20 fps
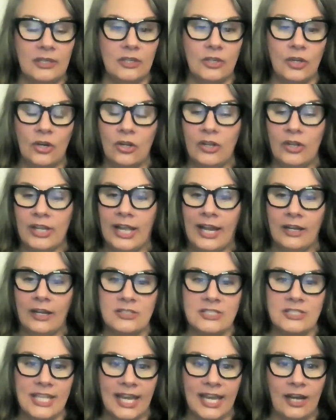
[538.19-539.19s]
curling
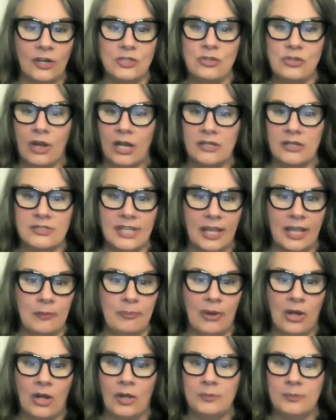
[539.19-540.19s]
irons, hair dryers,
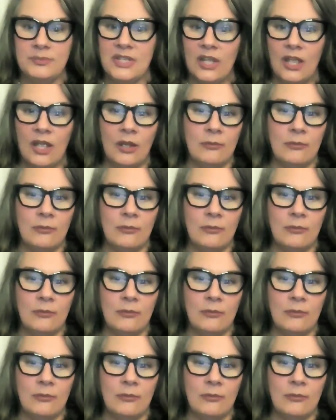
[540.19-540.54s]
light bulbs.